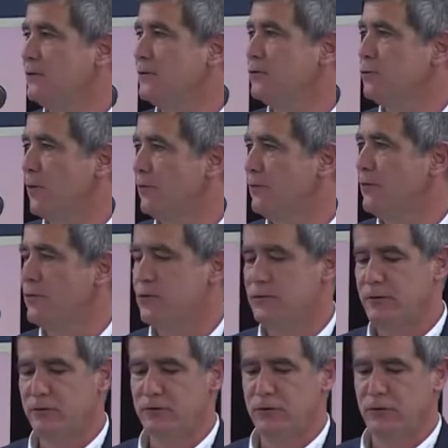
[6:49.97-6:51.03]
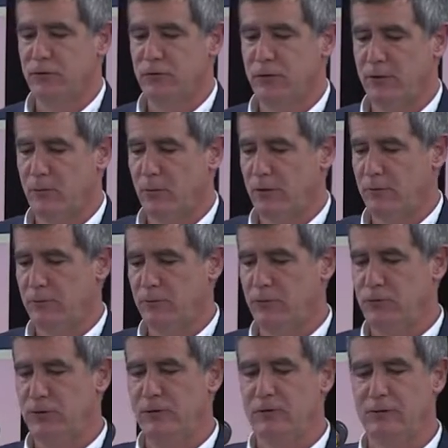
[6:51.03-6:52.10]
in the 12th and 13th century, what you
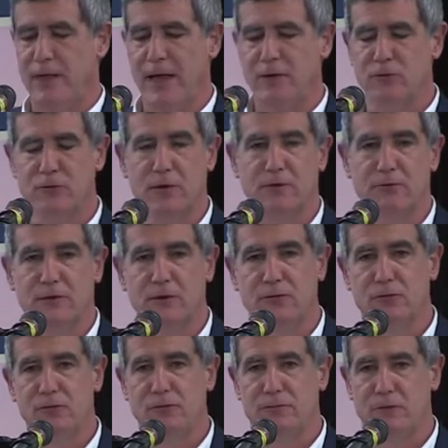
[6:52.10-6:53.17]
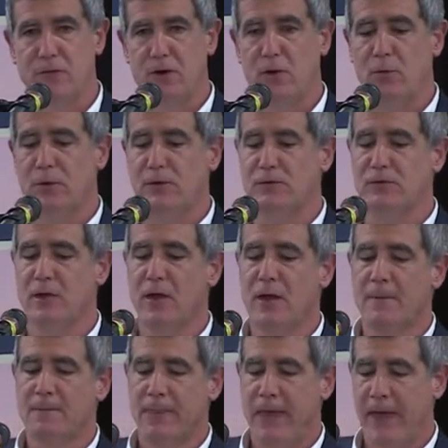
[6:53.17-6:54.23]
see is Latin translations of Averroes
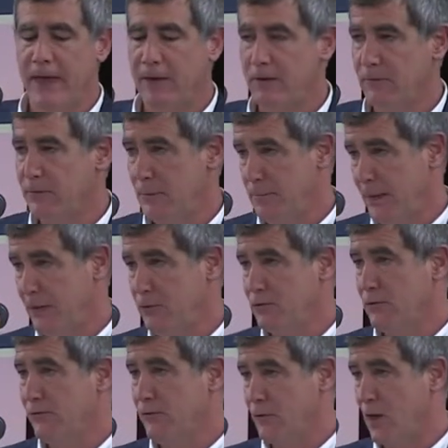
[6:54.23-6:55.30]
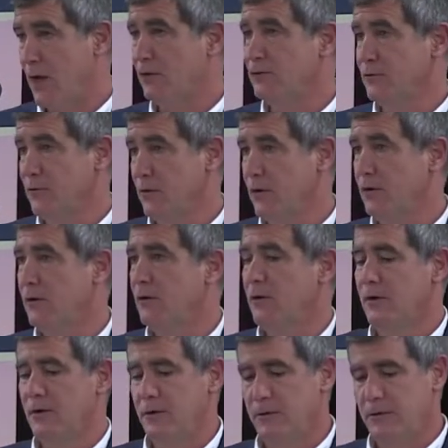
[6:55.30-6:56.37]
and of the patron philosopher
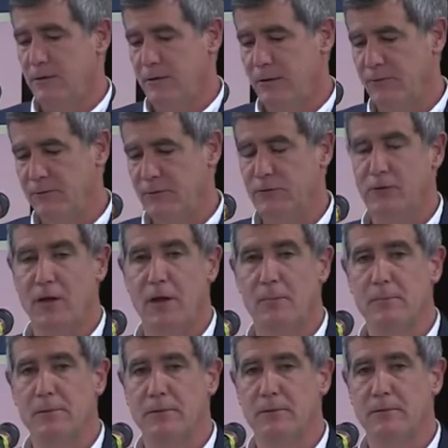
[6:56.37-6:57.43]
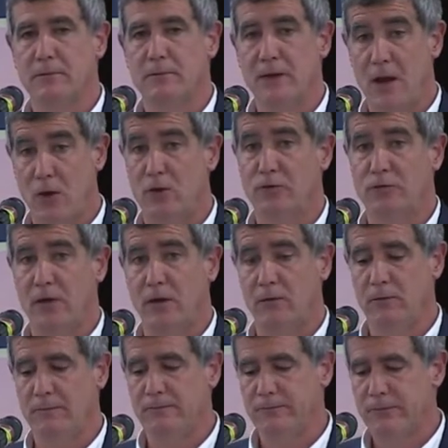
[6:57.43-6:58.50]
of Islam,
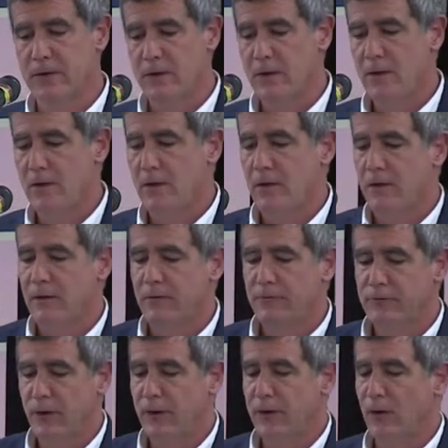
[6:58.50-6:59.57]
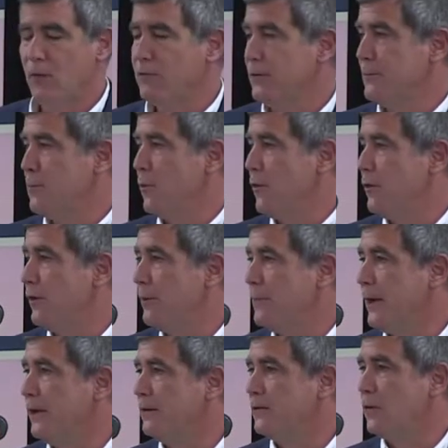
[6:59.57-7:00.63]
Aristotle, flooding over the border and
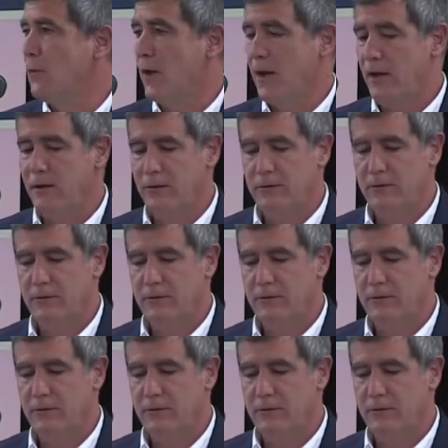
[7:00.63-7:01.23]
making their way